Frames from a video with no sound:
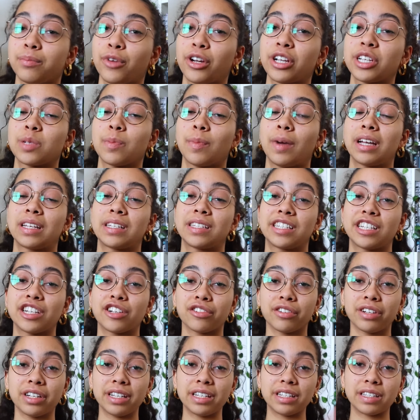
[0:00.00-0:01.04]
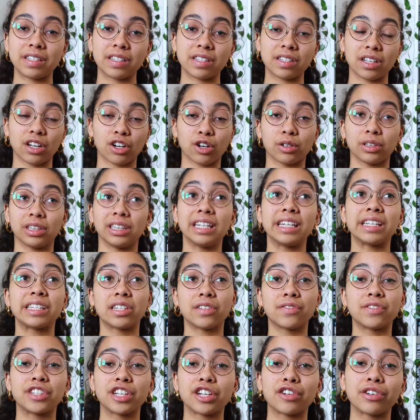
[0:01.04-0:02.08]
brings my series, or list
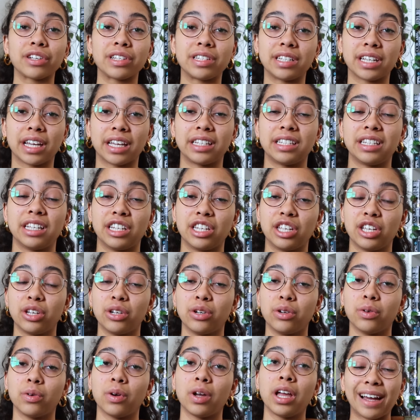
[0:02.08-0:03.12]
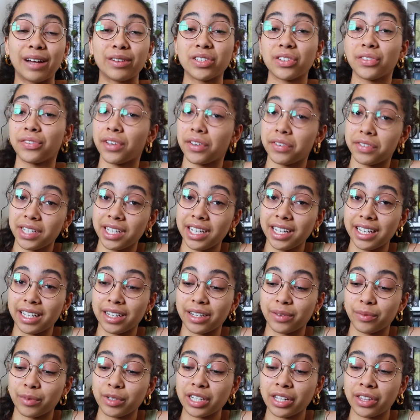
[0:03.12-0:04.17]
of series to continue, down to
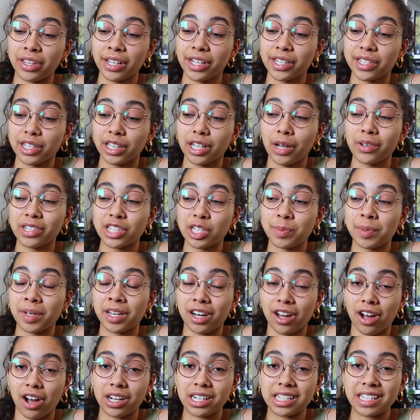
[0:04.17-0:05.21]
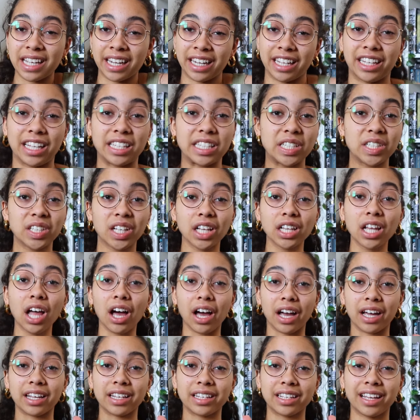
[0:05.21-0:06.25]
15, which I think is the lowest it's been in a hot second. That's still a
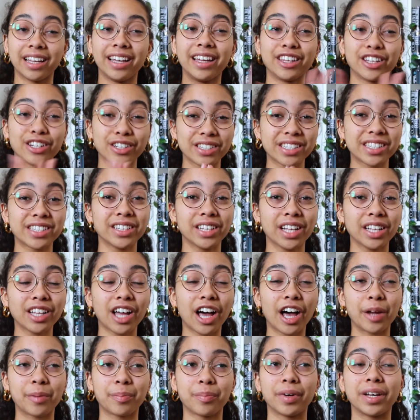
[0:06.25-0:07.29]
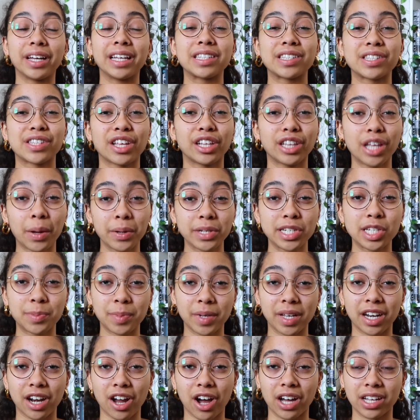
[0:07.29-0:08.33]
lot. It's still a lot, but it's the lowest it's
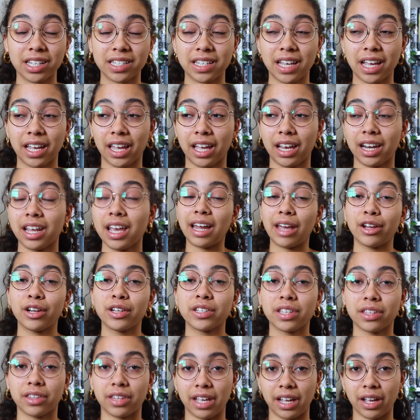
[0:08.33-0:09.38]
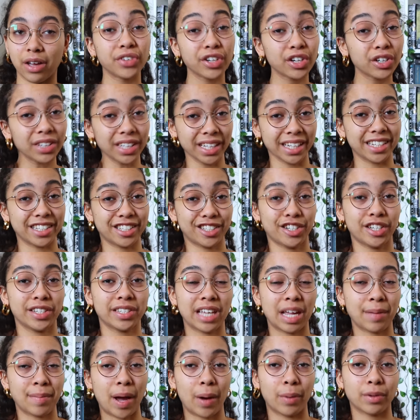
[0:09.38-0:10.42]
been in a hot second. Now here's the thing. Fearless just
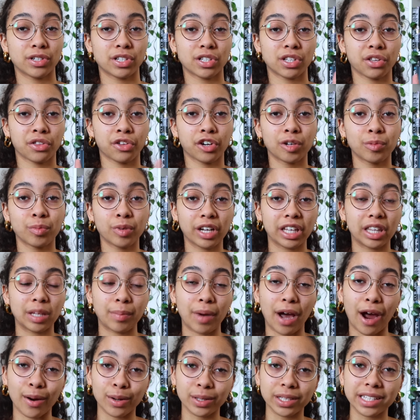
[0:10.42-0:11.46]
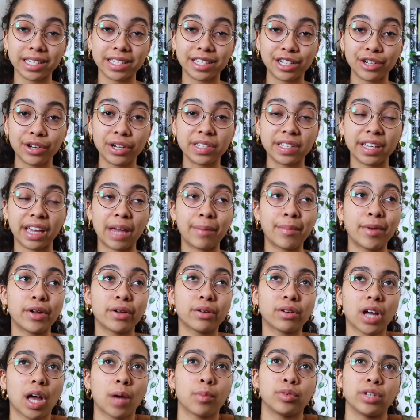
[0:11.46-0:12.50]
came out, which is the 3rd book in the Powerless series. It came
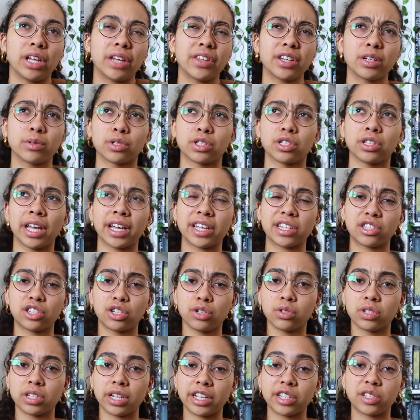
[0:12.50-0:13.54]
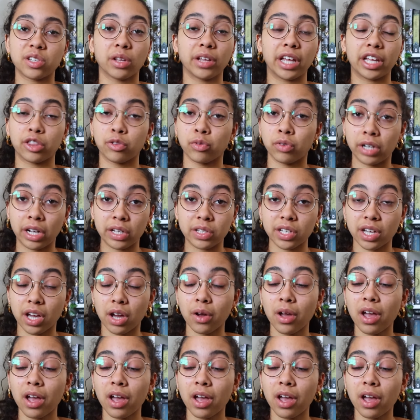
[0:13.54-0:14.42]
out I think it was last Tuesday, so like 3 days ago.